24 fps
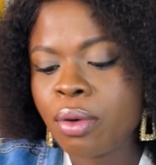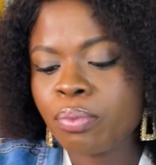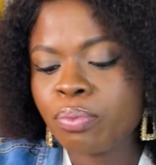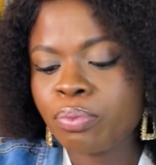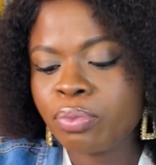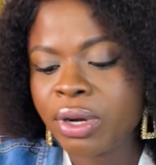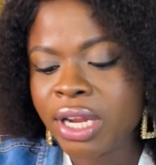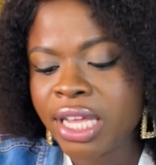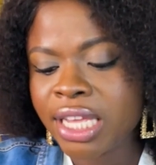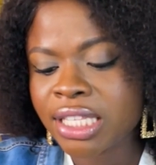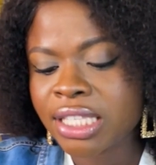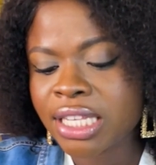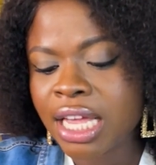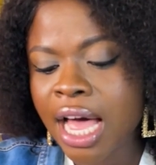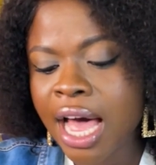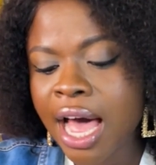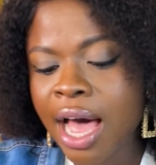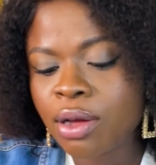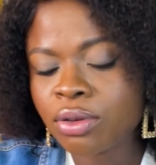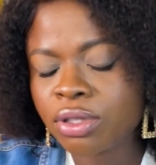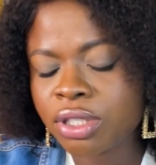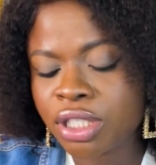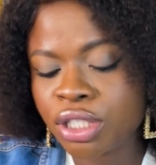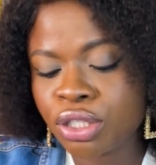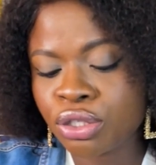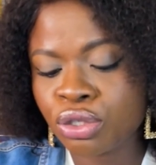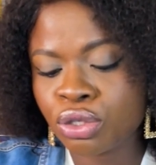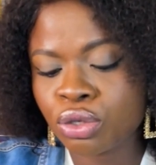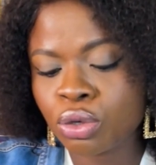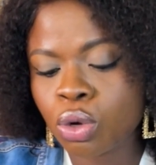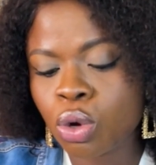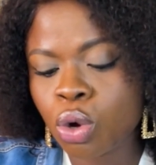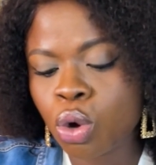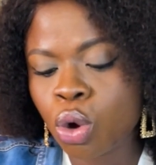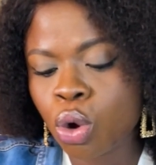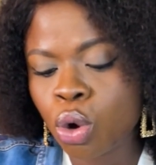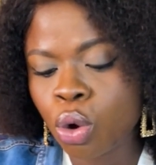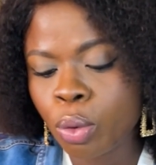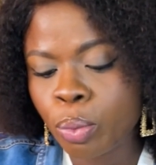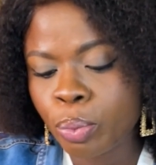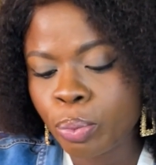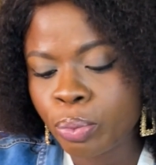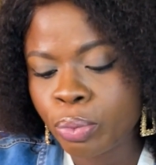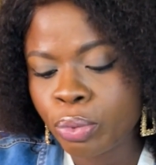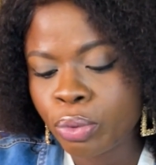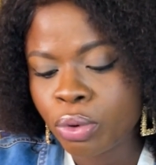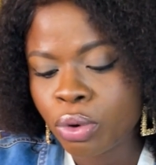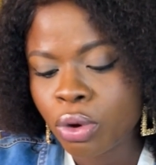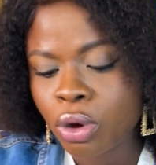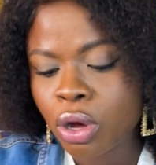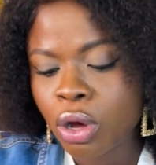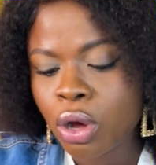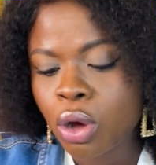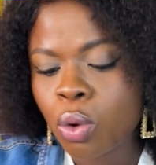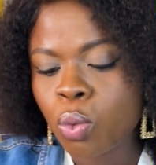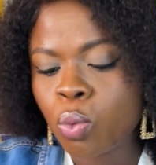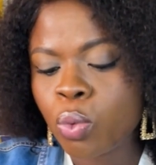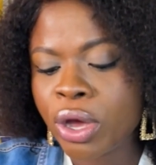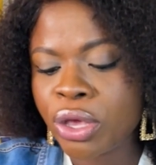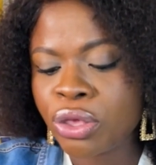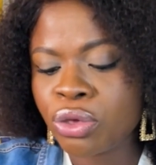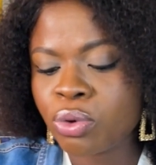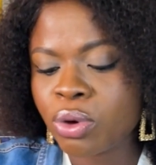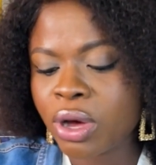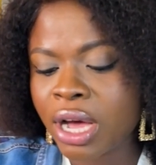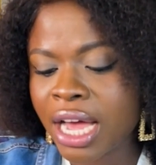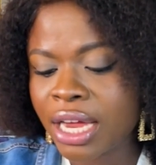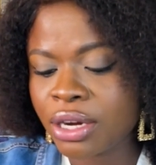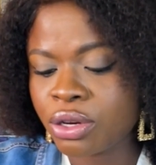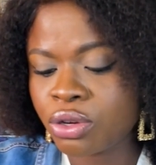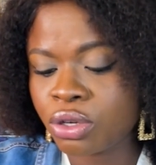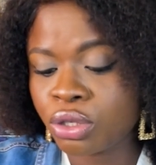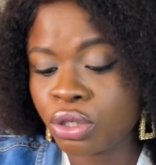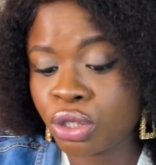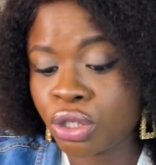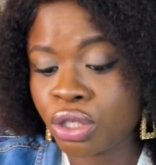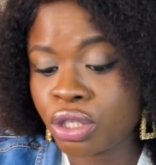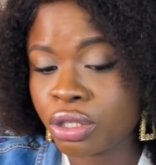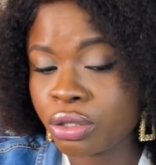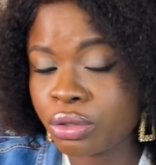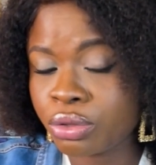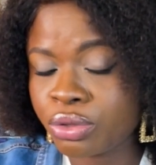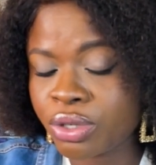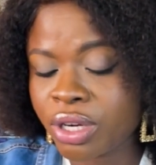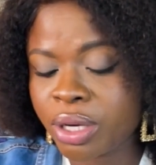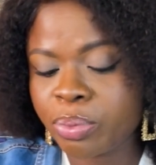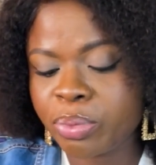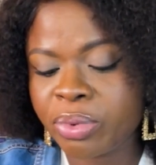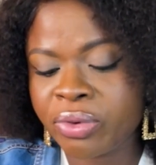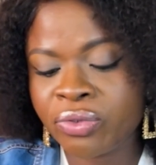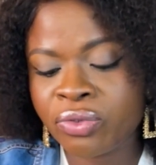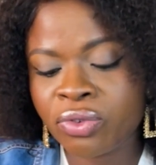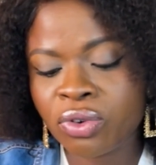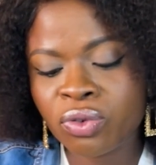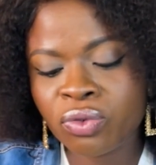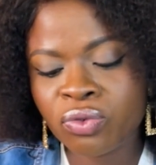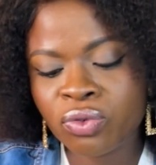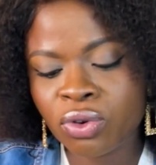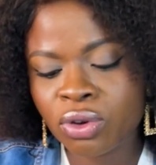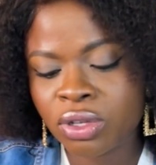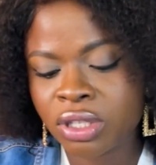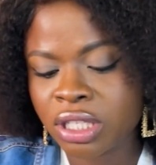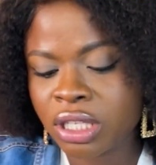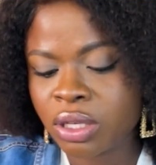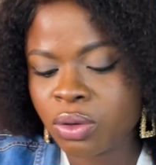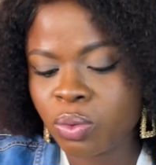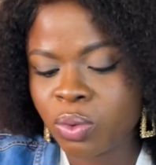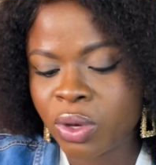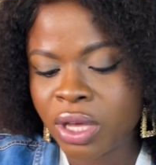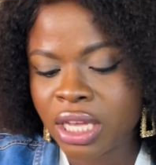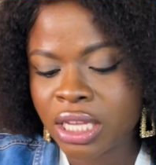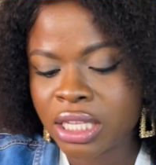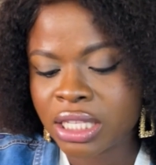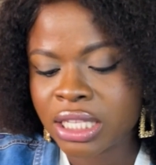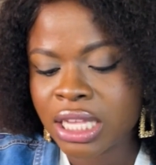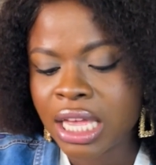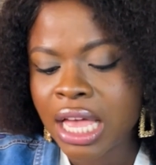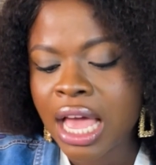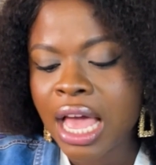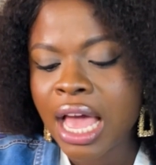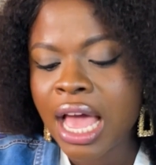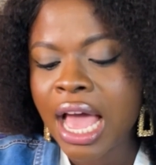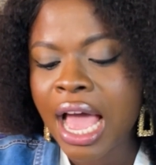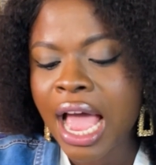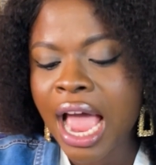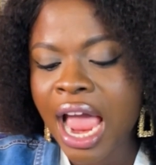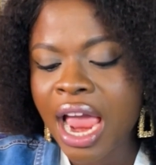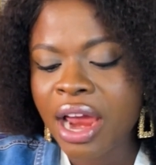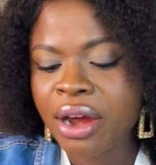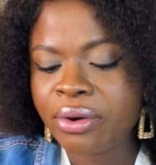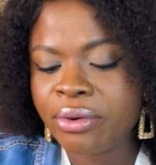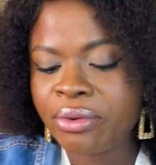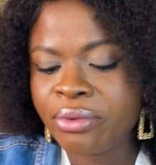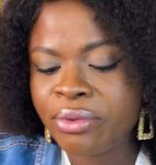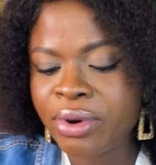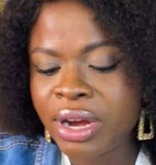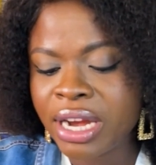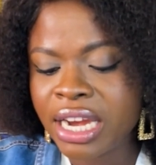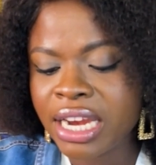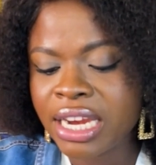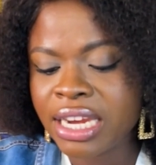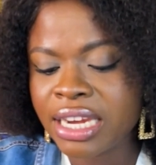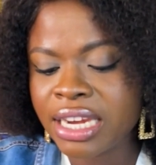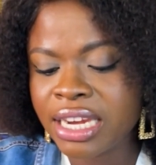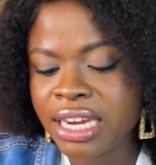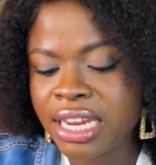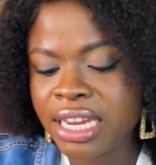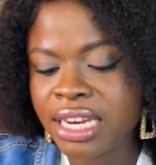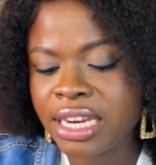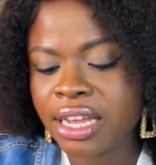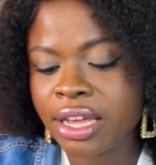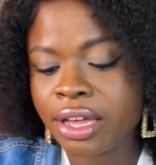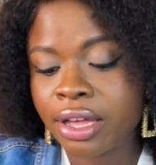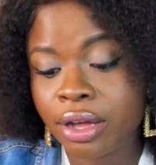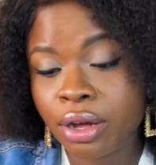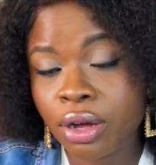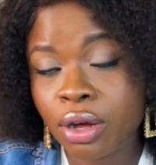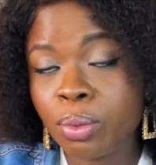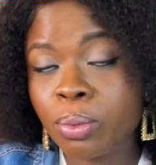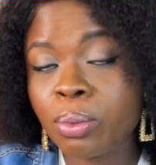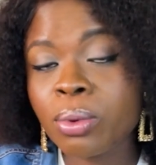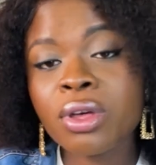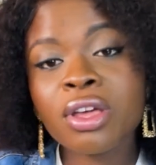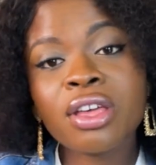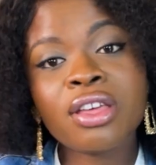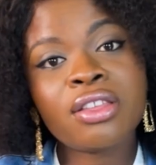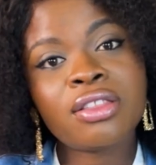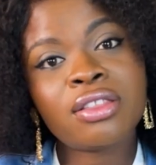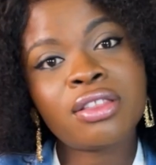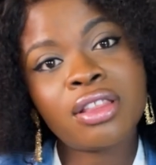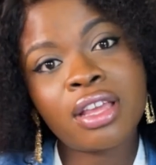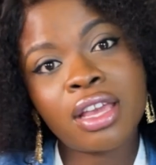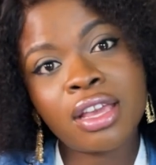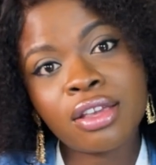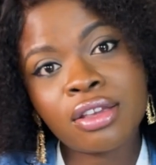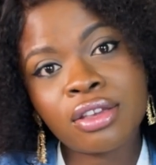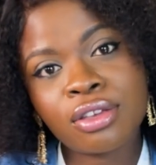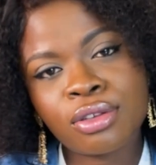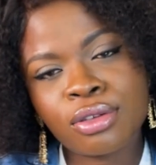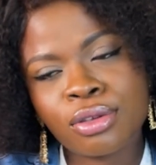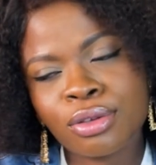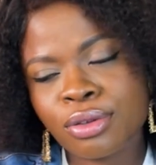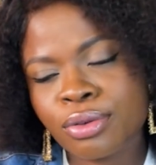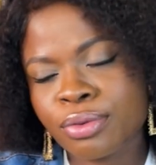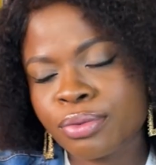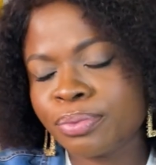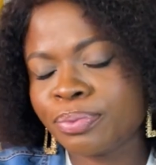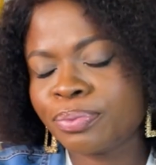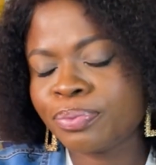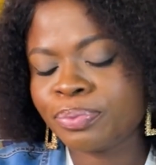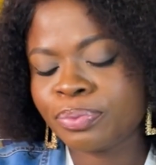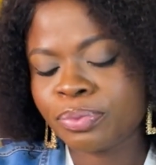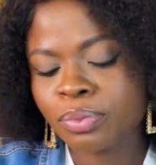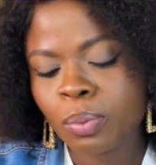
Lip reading: Please, how did you cope when you had your children before 40 weeks? I really need help. Thank you.